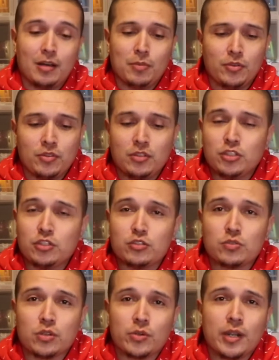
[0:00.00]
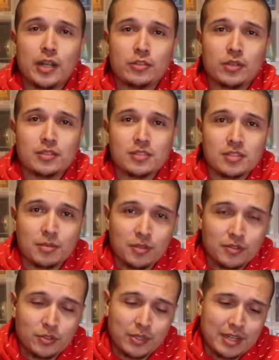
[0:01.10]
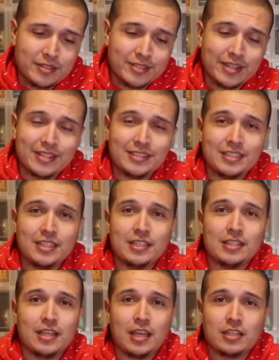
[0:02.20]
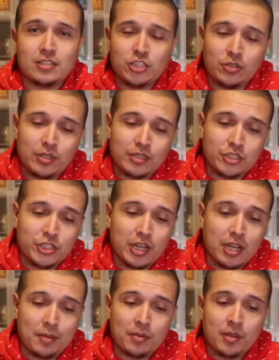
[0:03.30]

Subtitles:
Both of these shoes were acquired throughout the summer of 2019 and showed at the shop.